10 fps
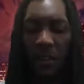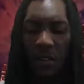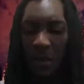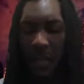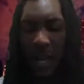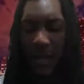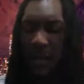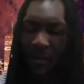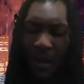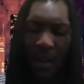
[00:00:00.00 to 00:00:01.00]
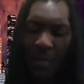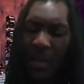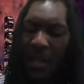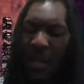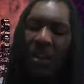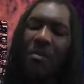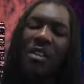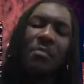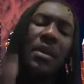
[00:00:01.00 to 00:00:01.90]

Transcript: So it's not just about me hearing me speak.